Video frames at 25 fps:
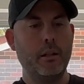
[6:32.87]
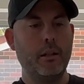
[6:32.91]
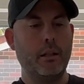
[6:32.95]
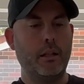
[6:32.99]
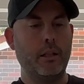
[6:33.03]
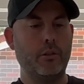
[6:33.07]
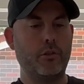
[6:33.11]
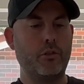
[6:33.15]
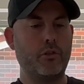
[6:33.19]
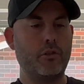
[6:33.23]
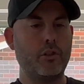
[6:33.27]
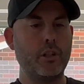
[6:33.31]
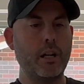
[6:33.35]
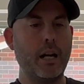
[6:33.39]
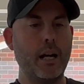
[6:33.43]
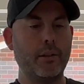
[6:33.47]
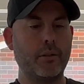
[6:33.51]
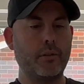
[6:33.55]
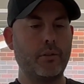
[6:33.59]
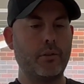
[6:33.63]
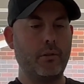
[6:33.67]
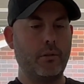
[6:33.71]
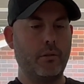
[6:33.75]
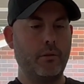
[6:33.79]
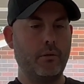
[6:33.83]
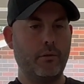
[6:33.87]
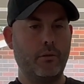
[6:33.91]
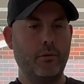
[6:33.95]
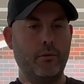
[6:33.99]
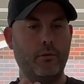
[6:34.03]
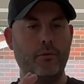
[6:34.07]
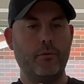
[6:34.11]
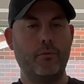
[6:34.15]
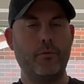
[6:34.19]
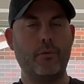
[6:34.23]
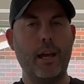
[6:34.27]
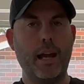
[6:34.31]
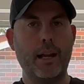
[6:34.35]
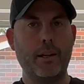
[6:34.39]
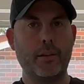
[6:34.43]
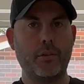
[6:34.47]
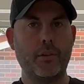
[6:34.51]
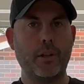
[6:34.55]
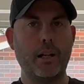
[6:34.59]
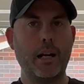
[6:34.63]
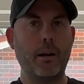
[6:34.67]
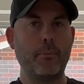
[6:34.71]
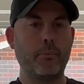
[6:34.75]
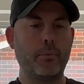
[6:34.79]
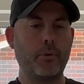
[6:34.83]
It's just that
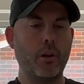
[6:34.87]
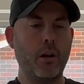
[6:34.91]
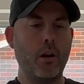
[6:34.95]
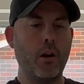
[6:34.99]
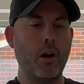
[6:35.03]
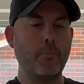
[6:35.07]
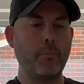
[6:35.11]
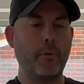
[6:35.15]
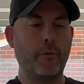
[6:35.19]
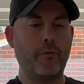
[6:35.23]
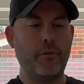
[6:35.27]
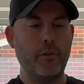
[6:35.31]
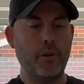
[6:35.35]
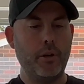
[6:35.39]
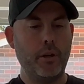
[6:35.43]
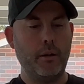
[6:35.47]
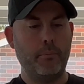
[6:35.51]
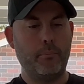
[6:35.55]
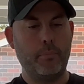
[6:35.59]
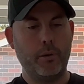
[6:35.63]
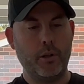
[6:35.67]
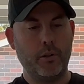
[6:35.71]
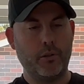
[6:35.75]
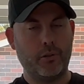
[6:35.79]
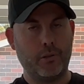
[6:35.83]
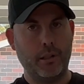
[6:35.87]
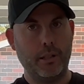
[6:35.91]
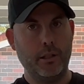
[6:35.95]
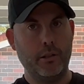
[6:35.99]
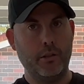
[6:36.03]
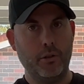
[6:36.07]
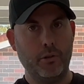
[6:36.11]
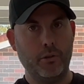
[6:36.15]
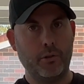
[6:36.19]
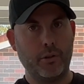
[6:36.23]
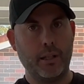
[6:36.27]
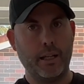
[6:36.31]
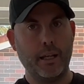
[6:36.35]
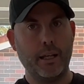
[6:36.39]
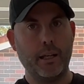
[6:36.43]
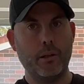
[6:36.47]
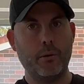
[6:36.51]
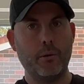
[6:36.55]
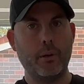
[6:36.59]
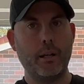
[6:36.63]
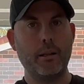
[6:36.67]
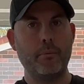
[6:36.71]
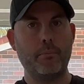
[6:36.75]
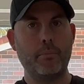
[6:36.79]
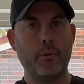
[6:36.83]
setup. So I prefer personally to use the
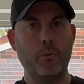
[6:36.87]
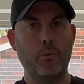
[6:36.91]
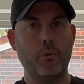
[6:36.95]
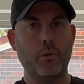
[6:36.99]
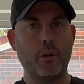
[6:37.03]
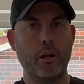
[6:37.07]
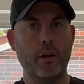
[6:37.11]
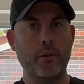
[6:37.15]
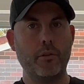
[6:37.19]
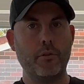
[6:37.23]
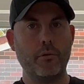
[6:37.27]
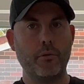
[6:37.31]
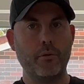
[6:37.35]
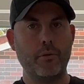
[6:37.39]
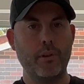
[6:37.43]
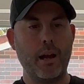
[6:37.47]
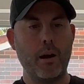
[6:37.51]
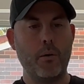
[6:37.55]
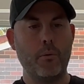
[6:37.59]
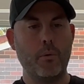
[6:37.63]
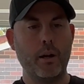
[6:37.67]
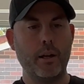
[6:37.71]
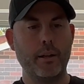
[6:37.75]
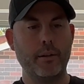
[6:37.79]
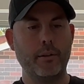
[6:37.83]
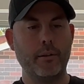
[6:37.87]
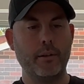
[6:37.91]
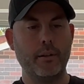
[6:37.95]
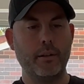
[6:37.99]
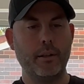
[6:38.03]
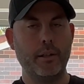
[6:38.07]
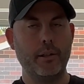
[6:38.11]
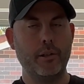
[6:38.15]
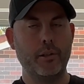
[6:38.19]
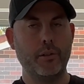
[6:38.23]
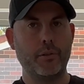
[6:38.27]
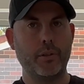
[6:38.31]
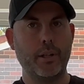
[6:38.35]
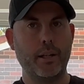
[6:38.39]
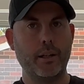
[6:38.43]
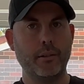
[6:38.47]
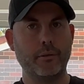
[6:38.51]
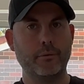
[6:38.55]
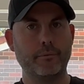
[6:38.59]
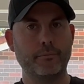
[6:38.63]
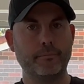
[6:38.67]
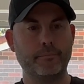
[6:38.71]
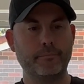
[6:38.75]
counterweight, but we'll go through that one in a second.